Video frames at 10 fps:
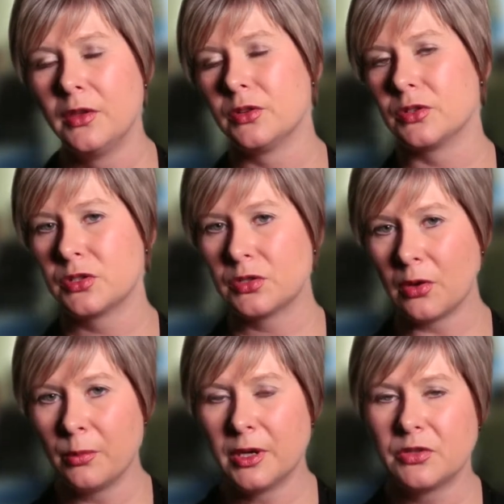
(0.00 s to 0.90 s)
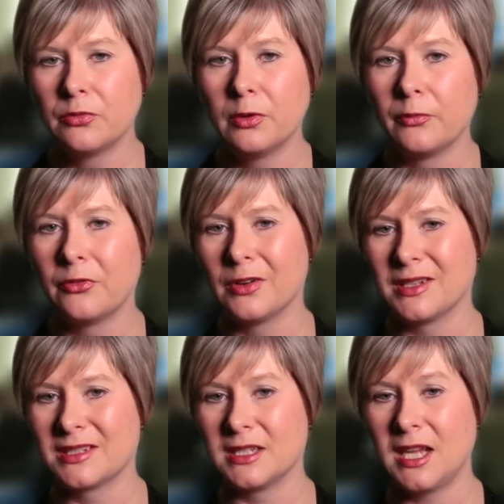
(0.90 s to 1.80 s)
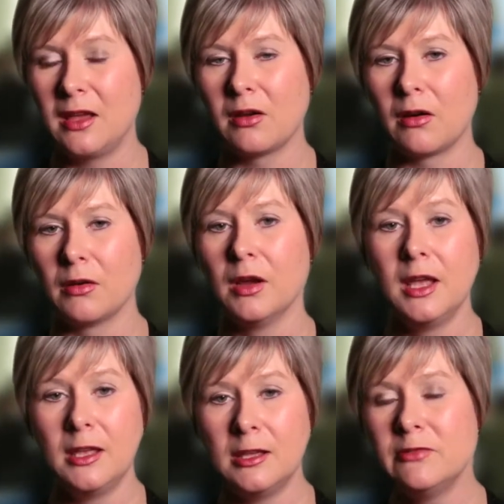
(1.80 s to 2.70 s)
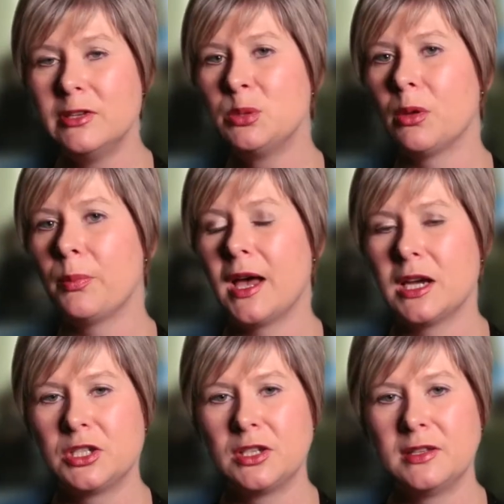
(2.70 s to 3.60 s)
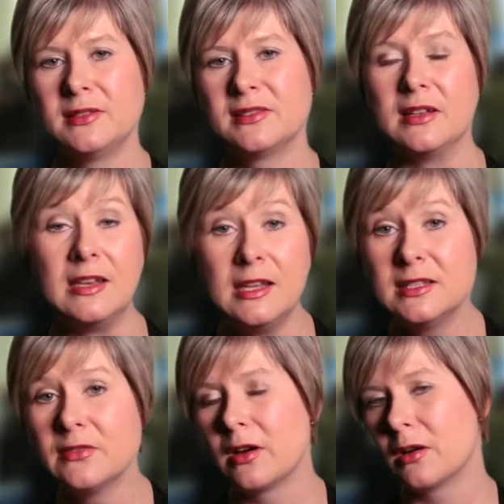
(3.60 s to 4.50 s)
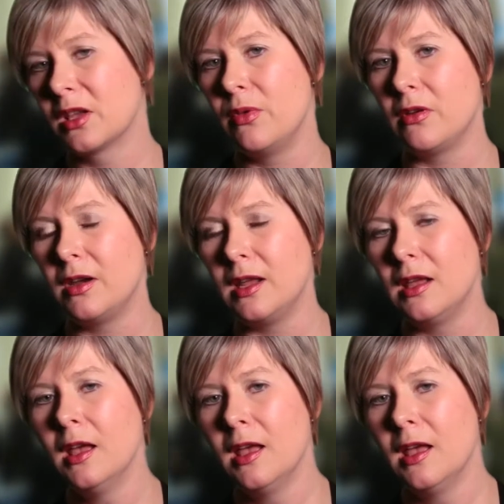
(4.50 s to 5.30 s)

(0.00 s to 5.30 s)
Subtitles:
there's so much room for us to take our individual passions, the needs of our community,